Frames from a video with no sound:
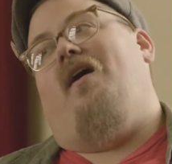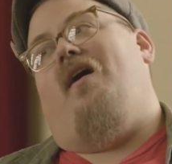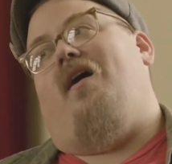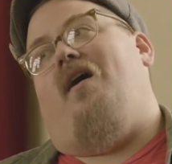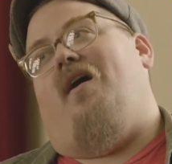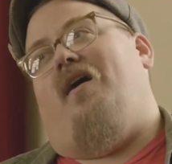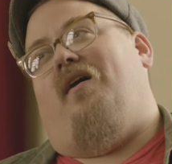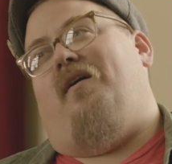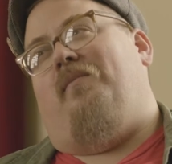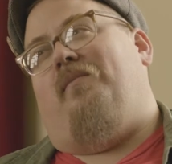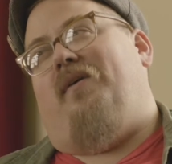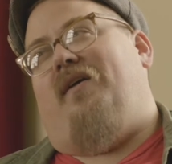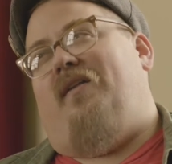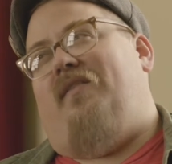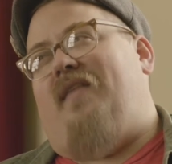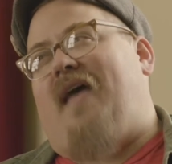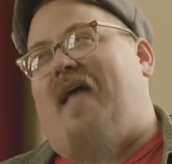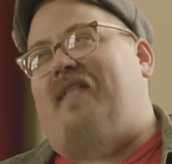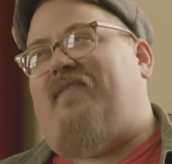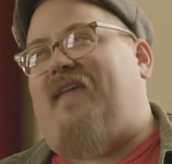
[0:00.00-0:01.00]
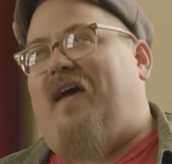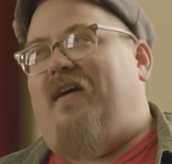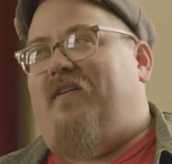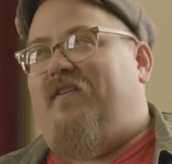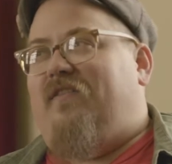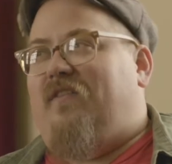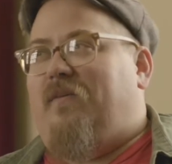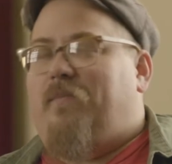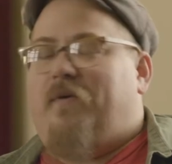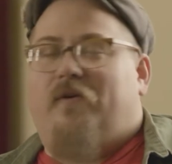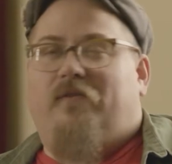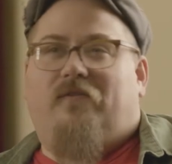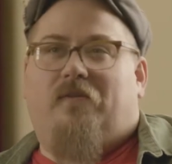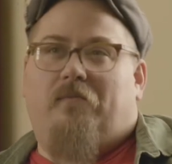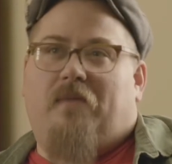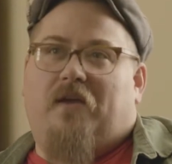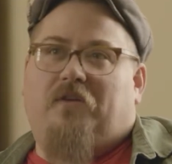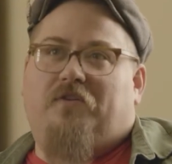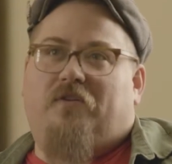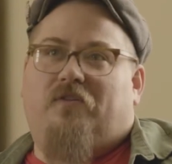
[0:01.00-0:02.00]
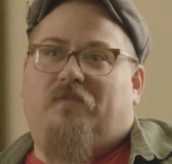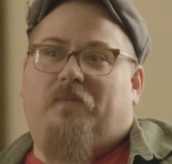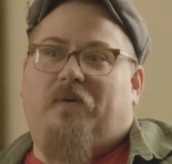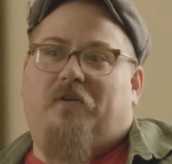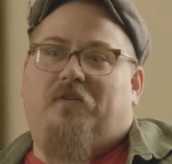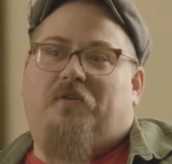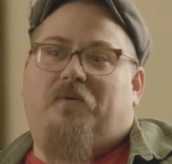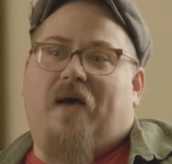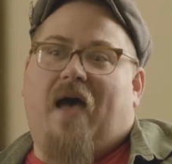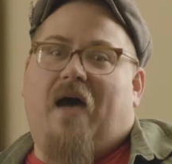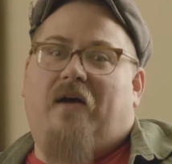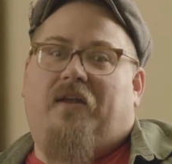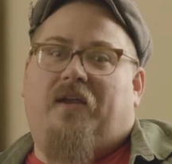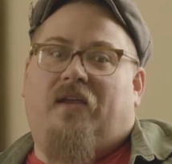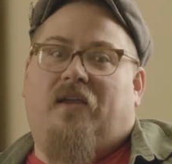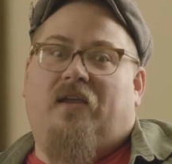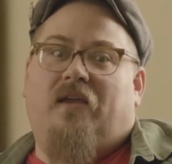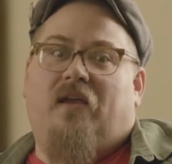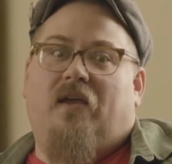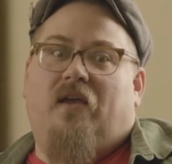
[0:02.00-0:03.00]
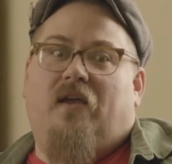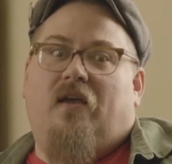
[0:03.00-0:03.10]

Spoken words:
And that's how you're supposed to measure spirituality.